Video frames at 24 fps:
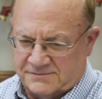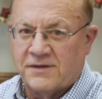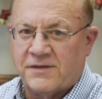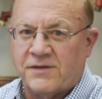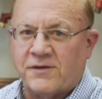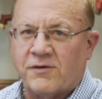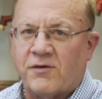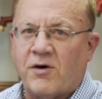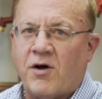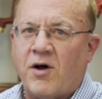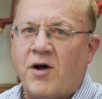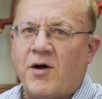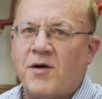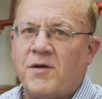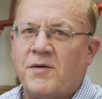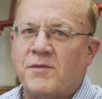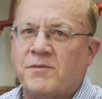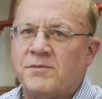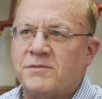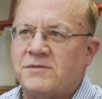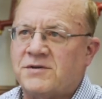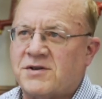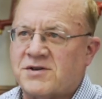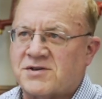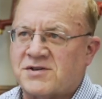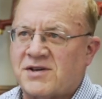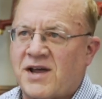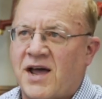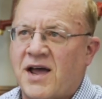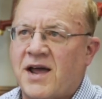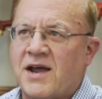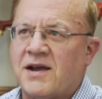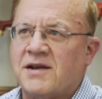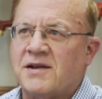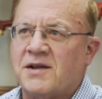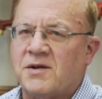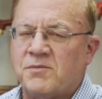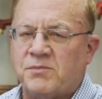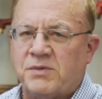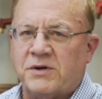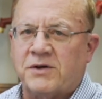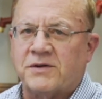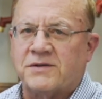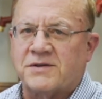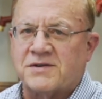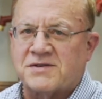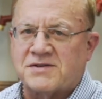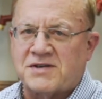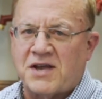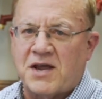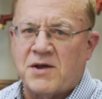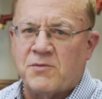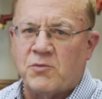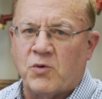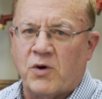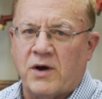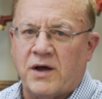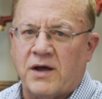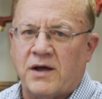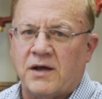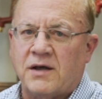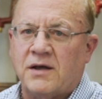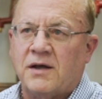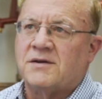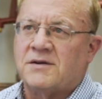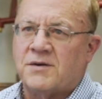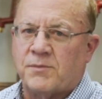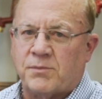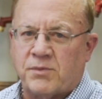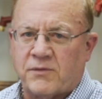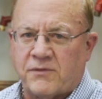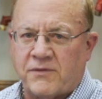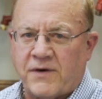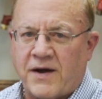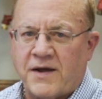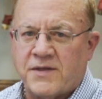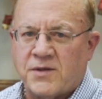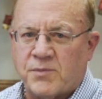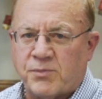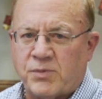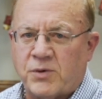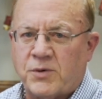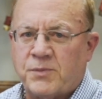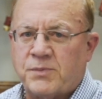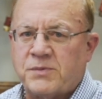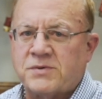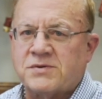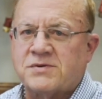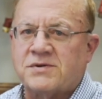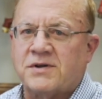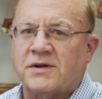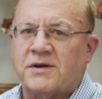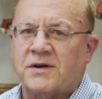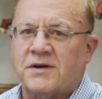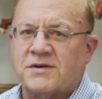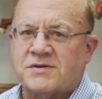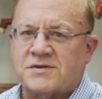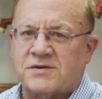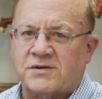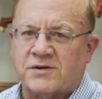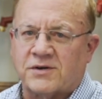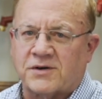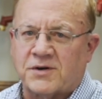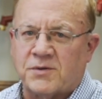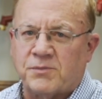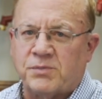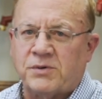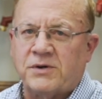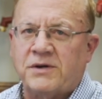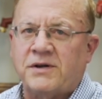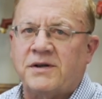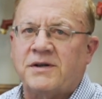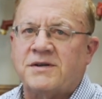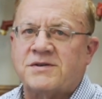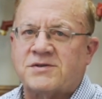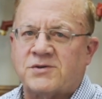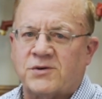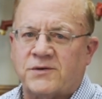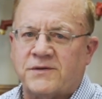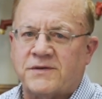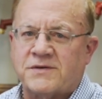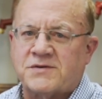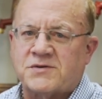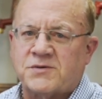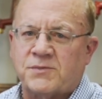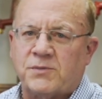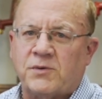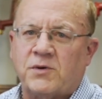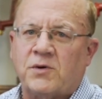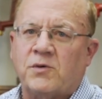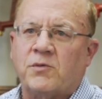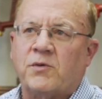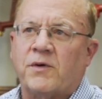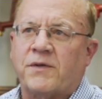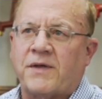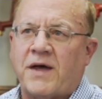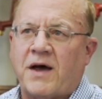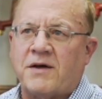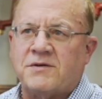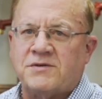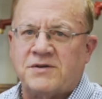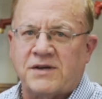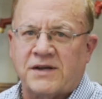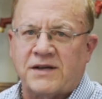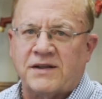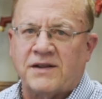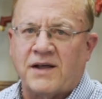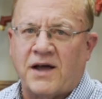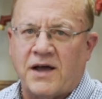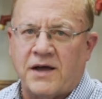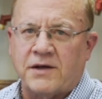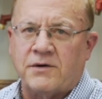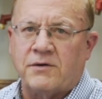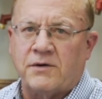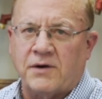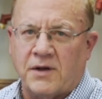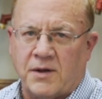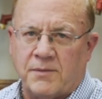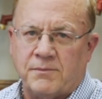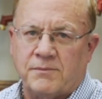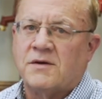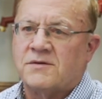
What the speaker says: They're all designed and built the same way to provide the purpose that they're completely serviceable without digging the hydrant up.